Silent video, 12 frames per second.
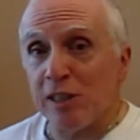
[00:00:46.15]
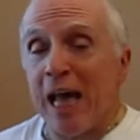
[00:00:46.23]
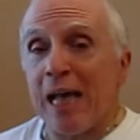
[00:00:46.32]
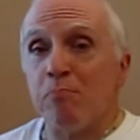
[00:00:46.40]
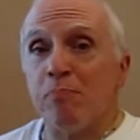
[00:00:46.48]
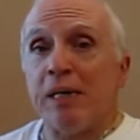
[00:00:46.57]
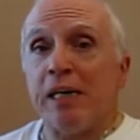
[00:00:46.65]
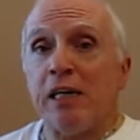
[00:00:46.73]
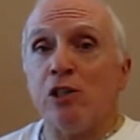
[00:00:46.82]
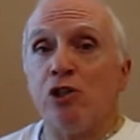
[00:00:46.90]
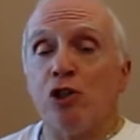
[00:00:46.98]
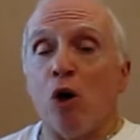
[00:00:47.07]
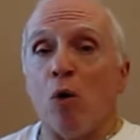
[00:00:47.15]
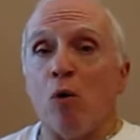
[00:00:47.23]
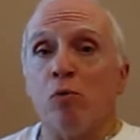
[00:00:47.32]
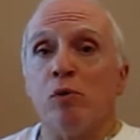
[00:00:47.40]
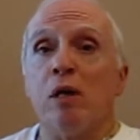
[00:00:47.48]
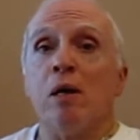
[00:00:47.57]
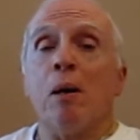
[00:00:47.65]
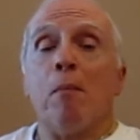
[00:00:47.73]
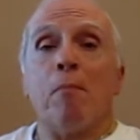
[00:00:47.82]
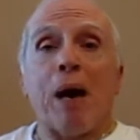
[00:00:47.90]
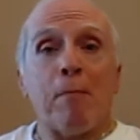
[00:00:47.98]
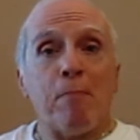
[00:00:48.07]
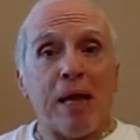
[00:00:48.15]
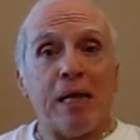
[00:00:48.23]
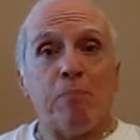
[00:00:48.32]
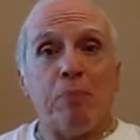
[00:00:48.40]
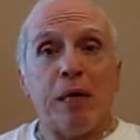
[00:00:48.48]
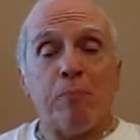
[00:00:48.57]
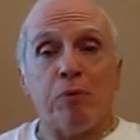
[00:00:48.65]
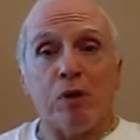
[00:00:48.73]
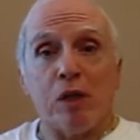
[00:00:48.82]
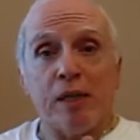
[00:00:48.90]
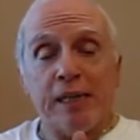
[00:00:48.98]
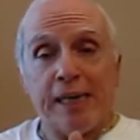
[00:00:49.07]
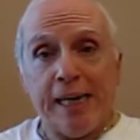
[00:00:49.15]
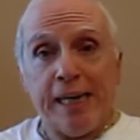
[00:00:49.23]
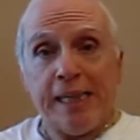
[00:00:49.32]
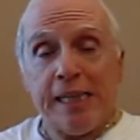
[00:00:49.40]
not being shown by many people in